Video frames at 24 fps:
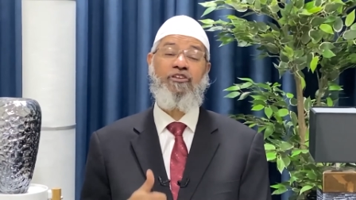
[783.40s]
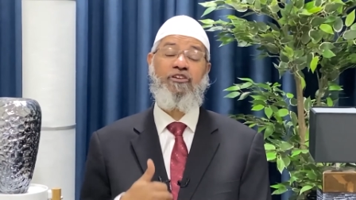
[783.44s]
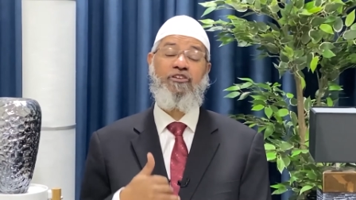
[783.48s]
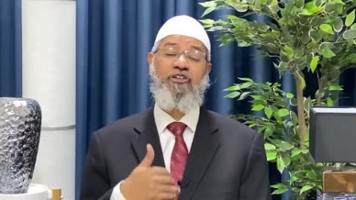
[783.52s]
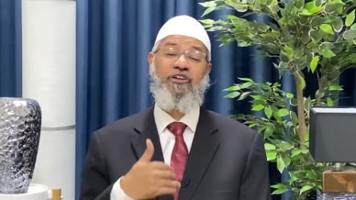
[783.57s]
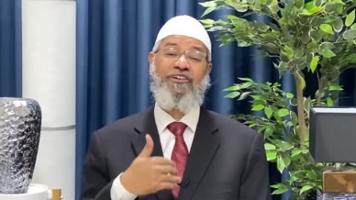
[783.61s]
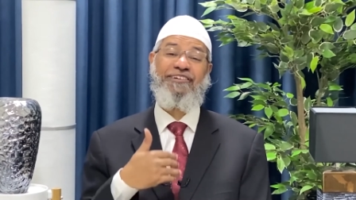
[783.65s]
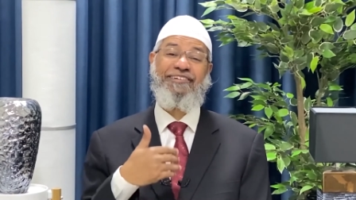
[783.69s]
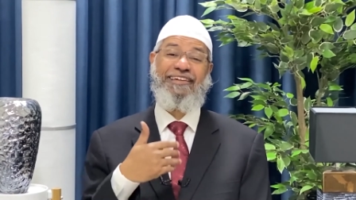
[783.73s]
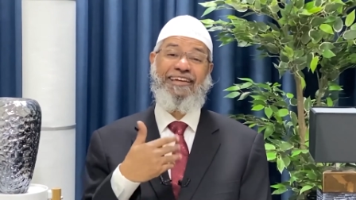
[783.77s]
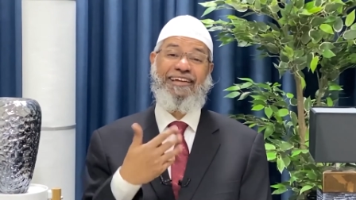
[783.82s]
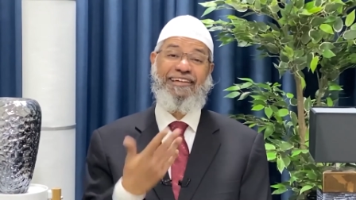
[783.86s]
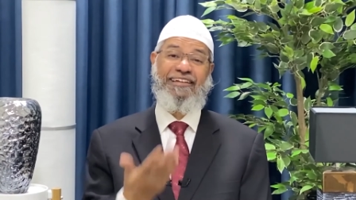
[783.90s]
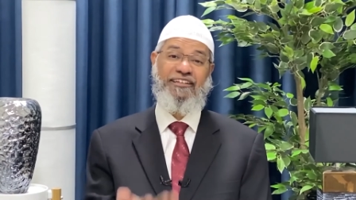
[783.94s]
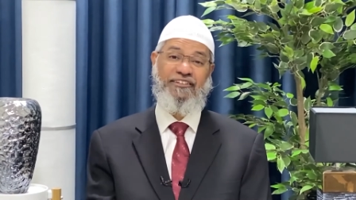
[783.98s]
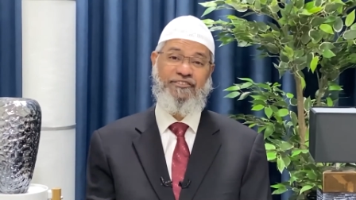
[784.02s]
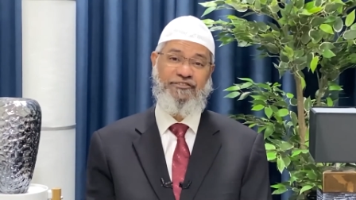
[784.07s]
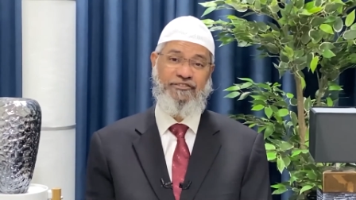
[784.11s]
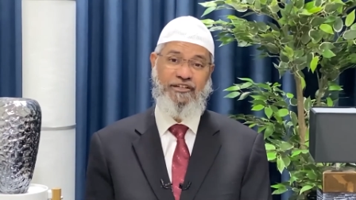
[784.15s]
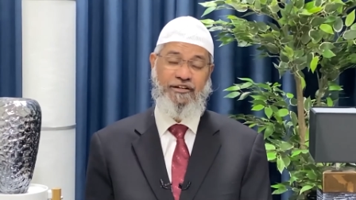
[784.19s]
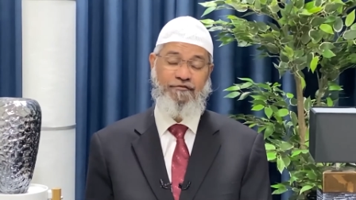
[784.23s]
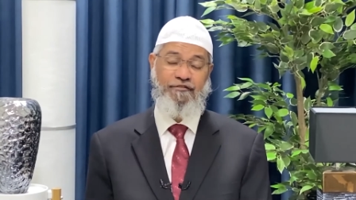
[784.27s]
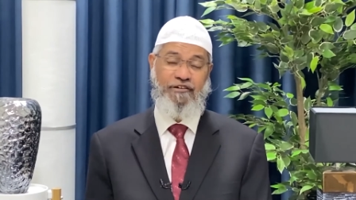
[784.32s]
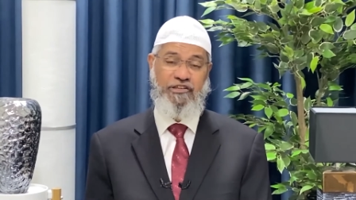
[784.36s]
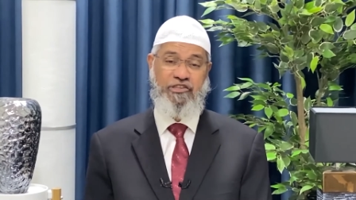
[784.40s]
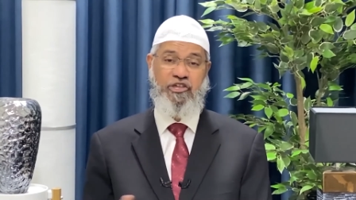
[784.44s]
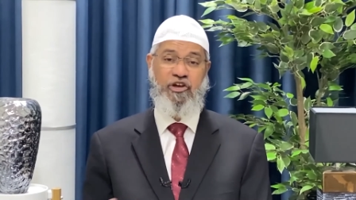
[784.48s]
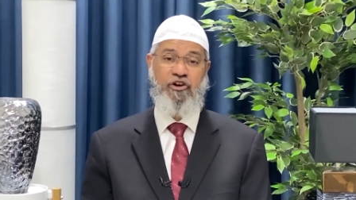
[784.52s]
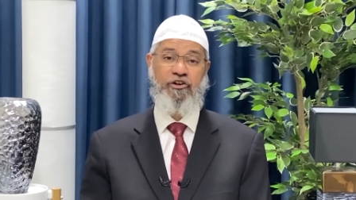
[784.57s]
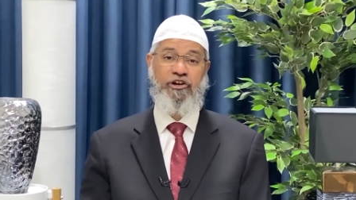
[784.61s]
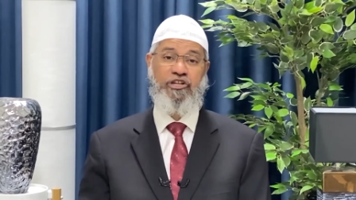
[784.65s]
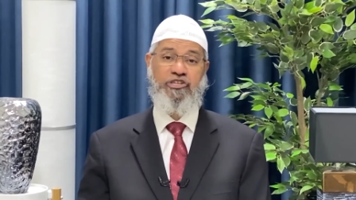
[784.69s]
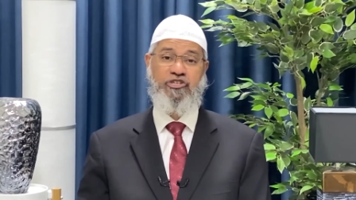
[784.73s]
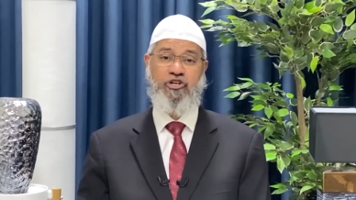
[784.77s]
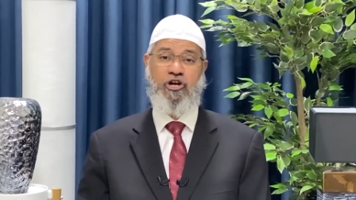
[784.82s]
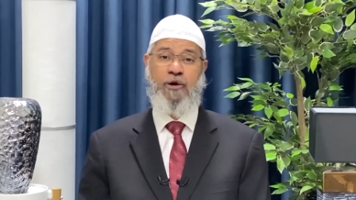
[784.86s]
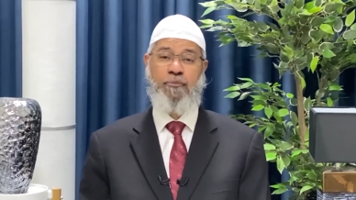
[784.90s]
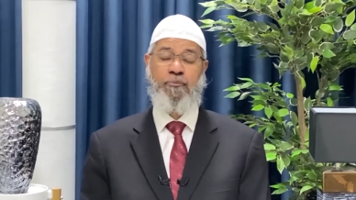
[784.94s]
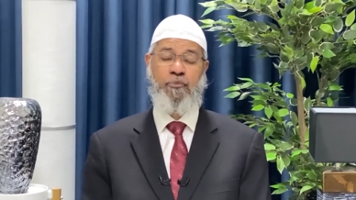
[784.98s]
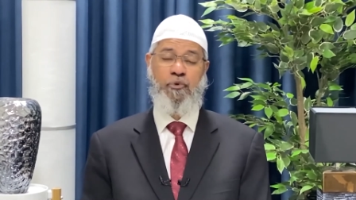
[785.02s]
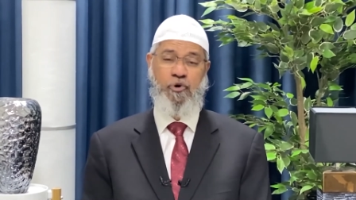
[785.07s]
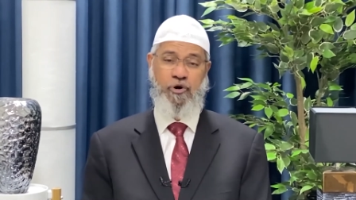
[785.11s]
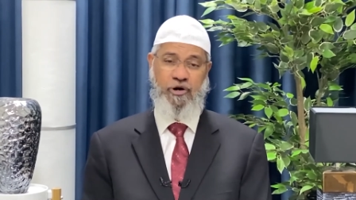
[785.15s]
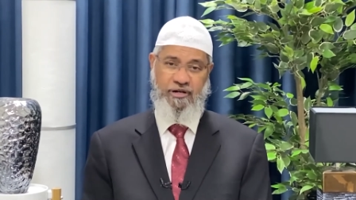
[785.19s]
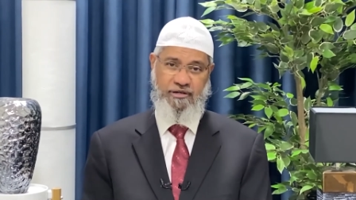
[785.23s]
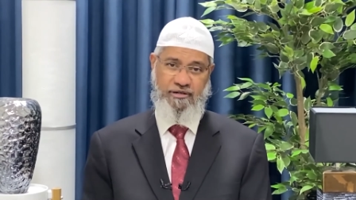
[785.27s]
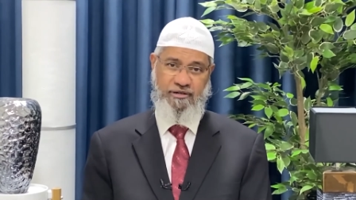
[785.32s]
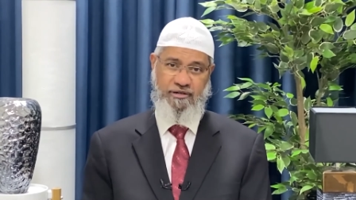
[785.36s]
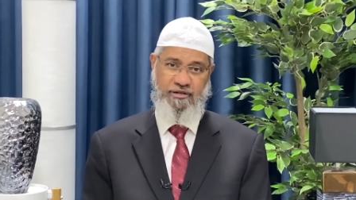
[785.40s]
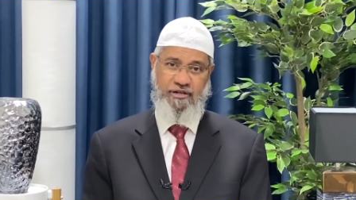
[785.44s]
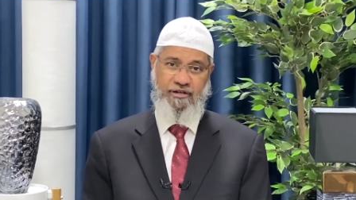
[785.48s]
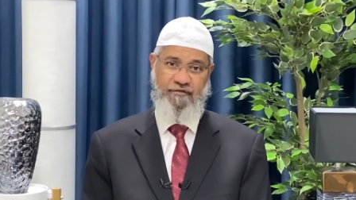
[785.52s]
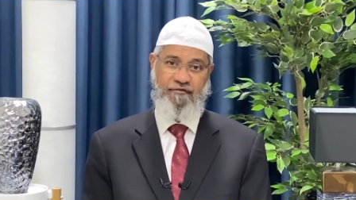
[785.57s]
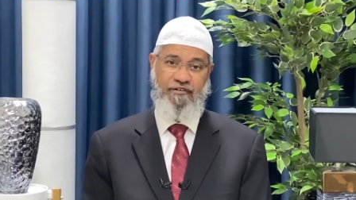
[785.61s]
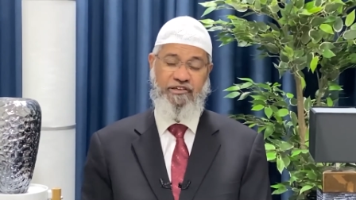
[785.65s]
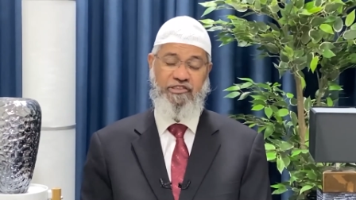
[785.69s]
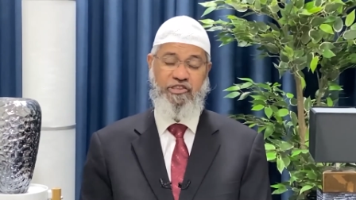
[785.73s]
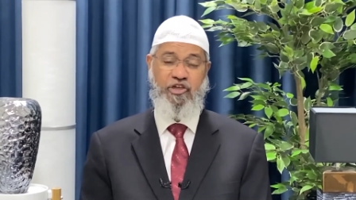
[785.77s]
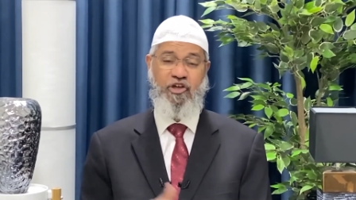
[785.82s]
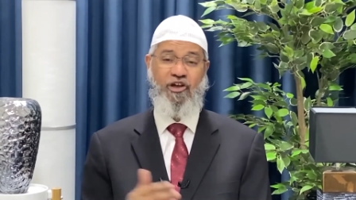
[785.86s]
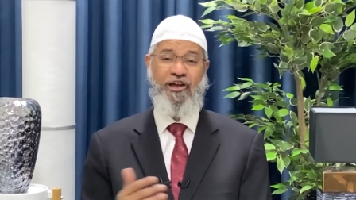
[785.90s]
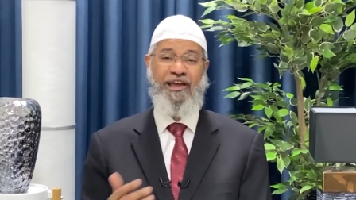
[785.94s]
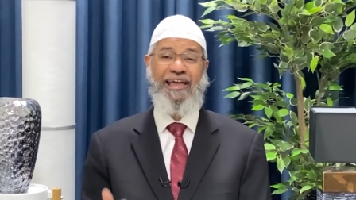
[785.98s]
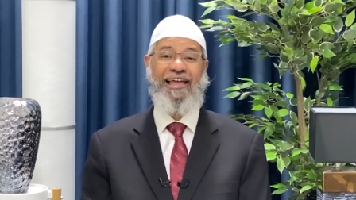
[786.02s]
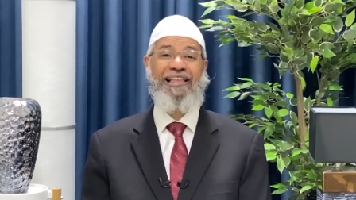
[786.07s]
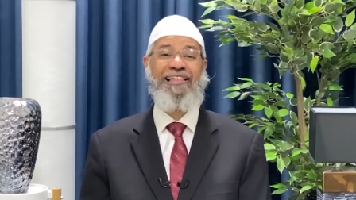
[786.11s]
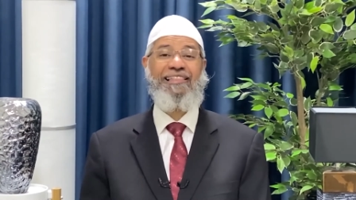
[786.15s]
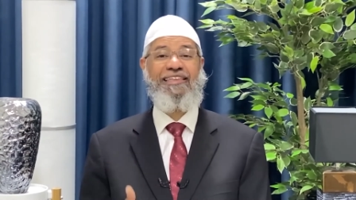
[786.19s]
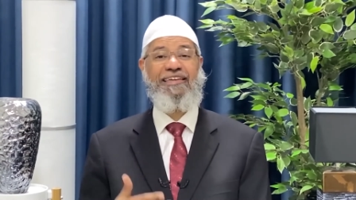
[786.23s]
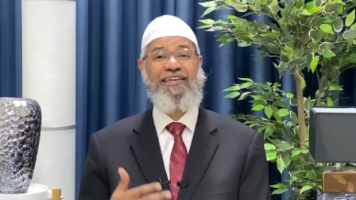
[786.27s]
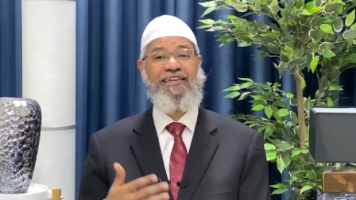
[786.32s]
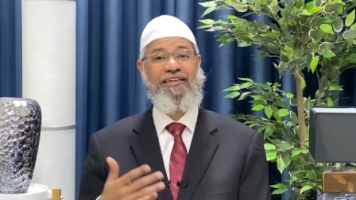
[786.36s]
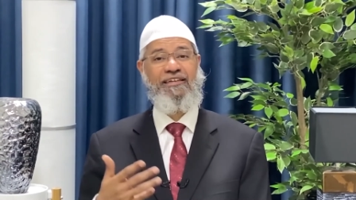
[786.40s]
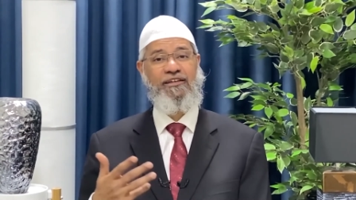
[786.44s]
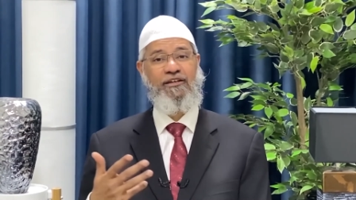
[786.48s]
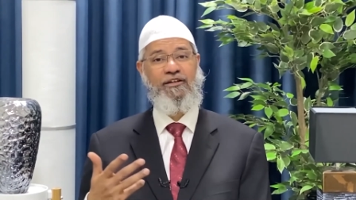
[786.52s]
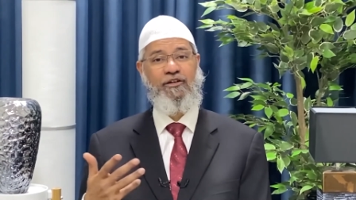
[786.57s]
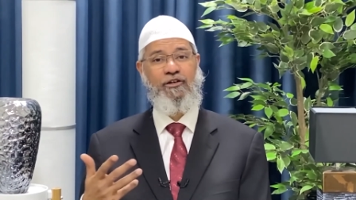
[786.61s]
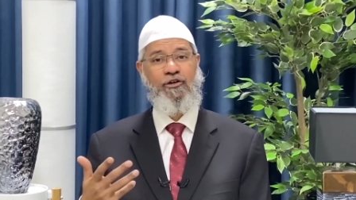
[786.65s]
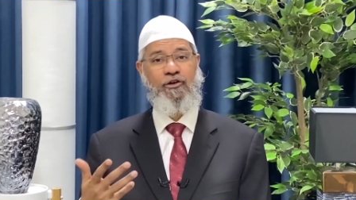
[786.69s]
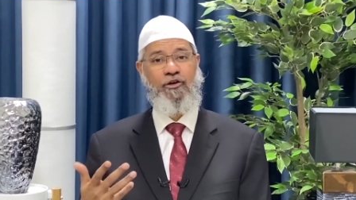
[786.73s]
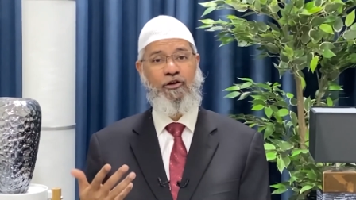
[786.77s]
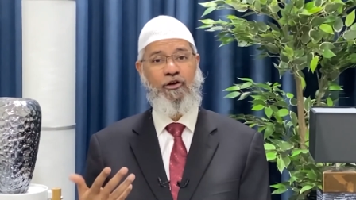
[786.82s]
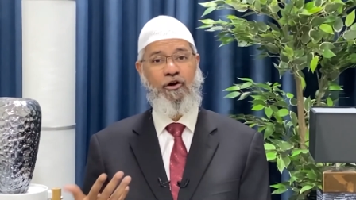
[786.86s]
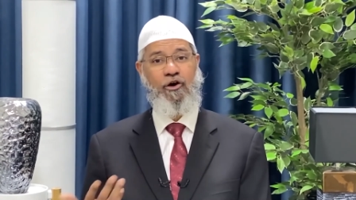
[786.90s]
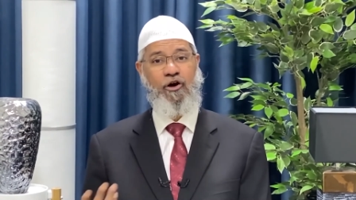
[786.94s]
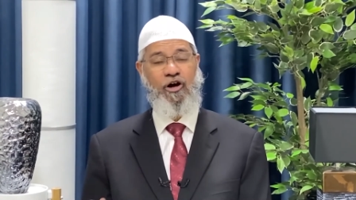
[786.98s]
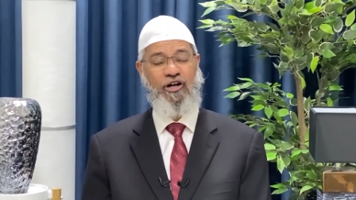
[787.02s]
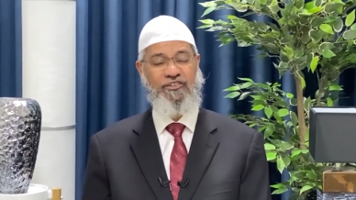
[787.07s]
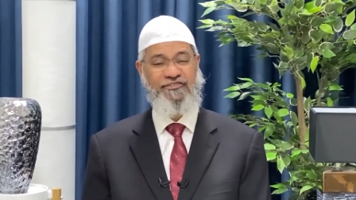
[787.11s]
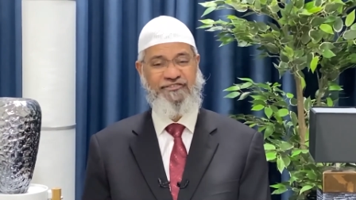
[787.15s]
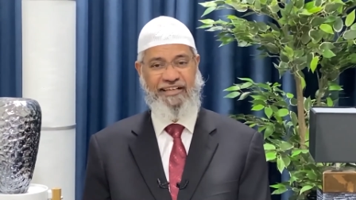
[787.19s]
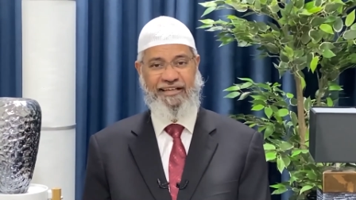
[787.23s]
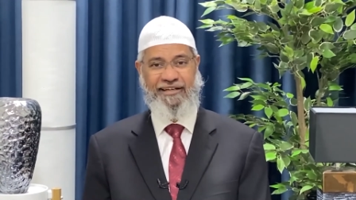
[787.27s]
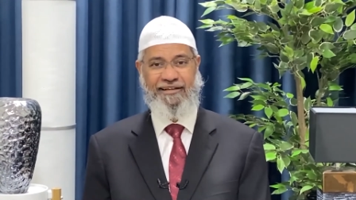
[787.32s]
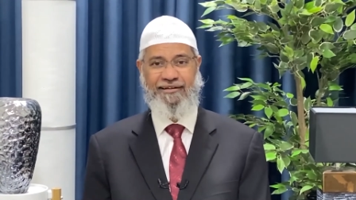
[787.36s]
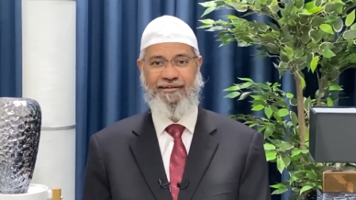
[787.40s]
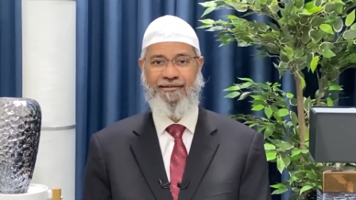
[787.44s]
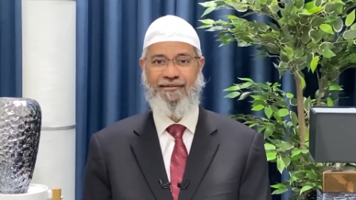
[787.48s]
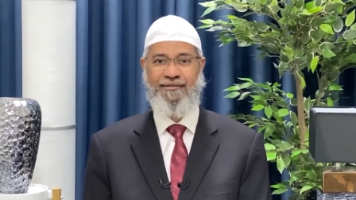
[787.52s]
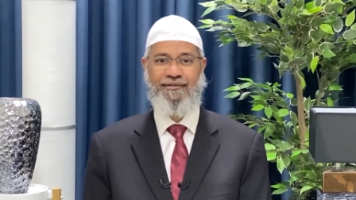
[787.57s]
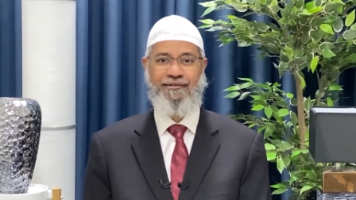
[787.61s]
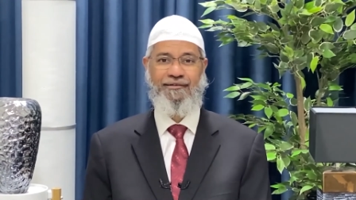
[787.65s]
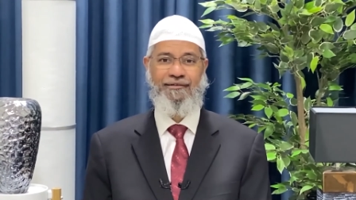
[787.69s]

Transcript: is your status, whether you're rich or poor, whether you're healthy or sick,